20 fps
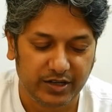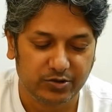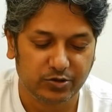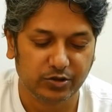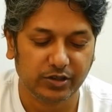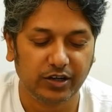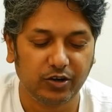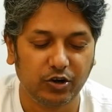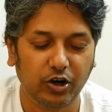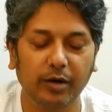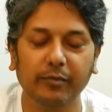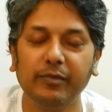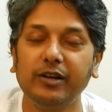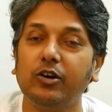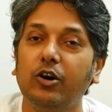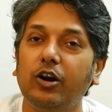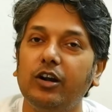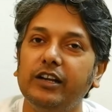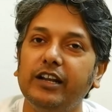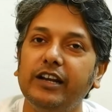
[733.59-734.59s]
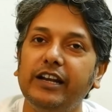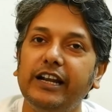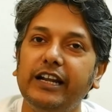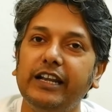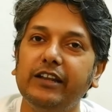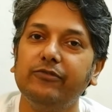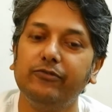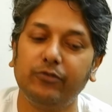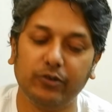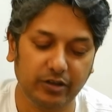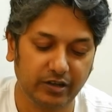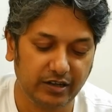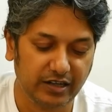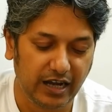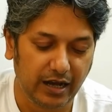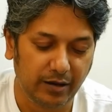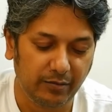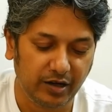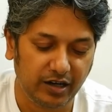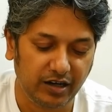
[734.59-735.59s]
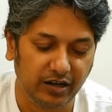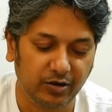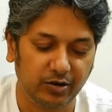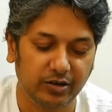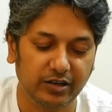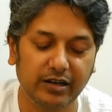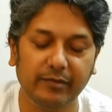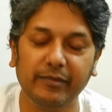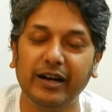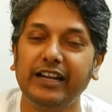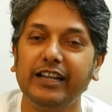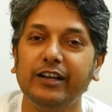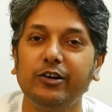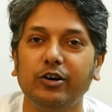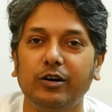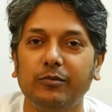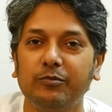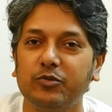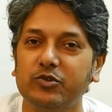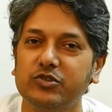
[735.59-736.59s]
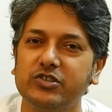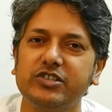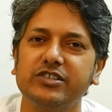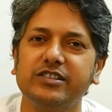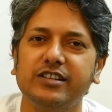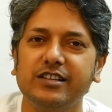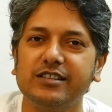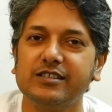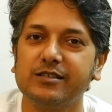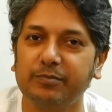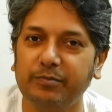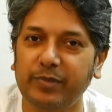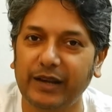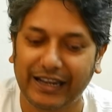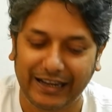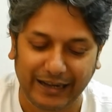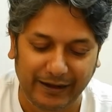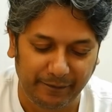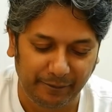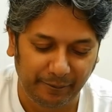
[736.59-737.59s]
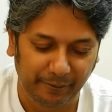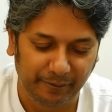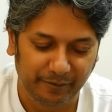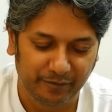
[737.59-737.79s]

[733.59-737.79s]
So the common alternative for drama or dramatic composition is a play.